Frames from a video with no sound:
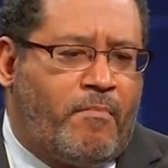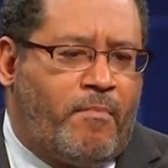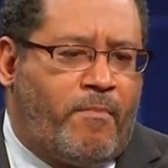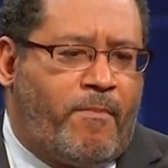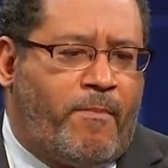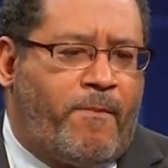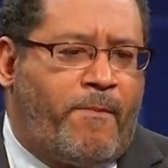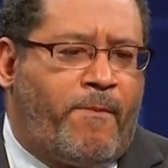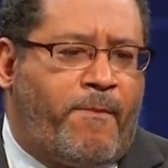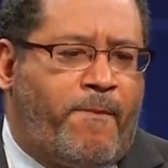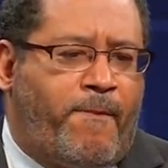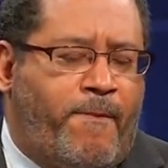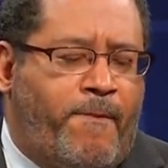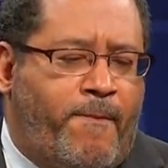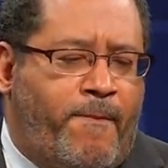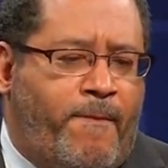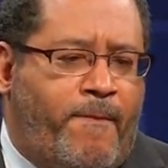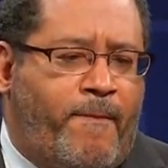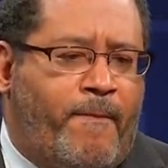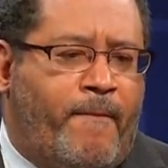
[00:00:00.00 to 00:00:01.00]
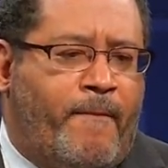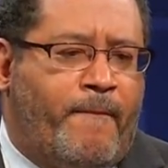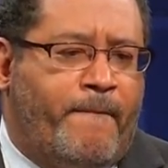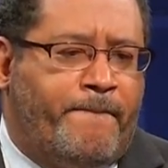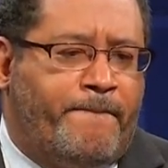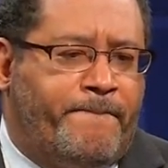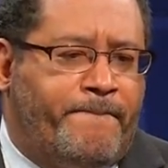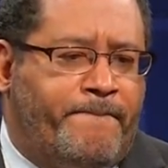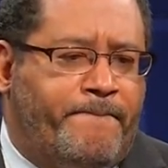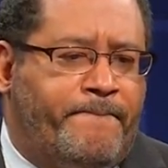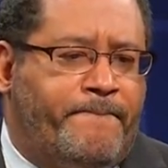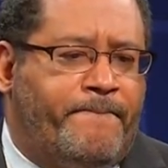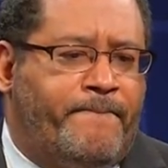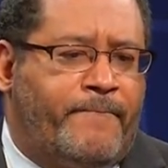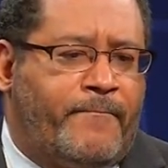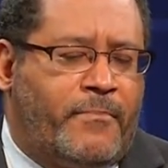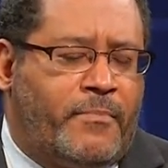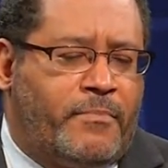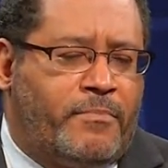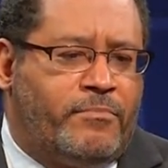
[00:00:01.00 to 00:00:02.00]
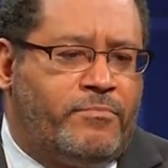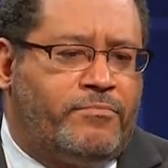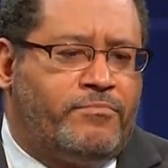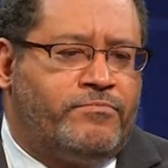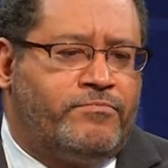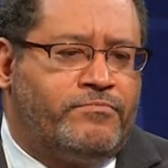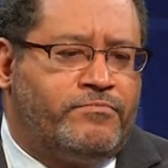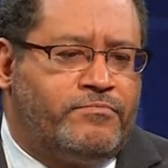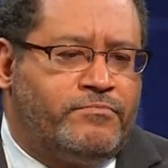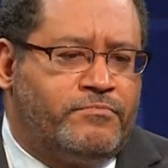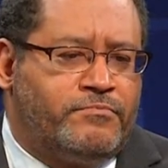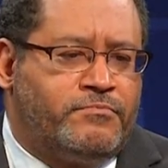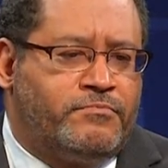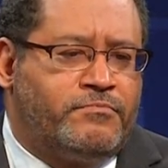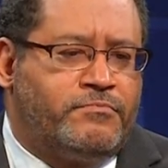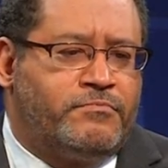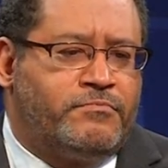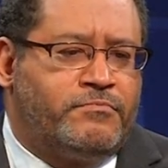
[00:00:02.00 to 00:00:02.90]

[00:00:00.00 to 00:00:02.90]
The person shown says nothing.